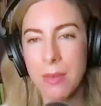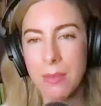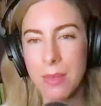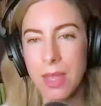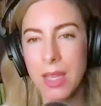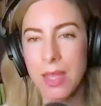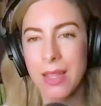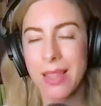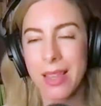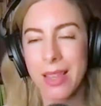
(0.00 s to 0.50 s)
and
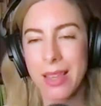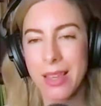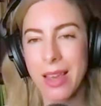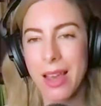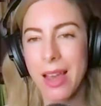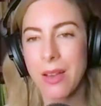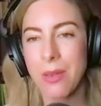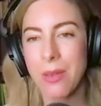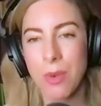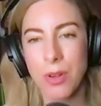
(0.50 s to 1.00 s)
being like,
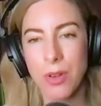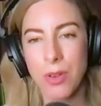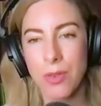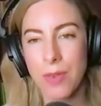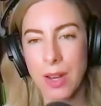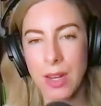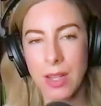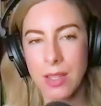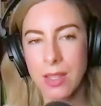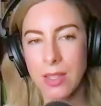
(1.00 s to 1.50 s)
I wonder if
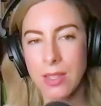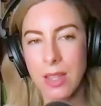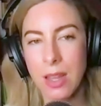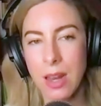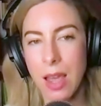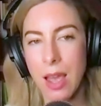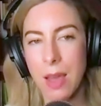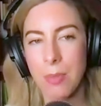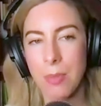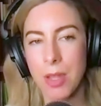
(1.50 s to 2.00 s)
anything's
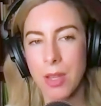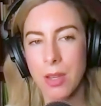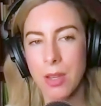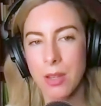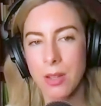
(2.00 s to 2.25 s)
gonna happen.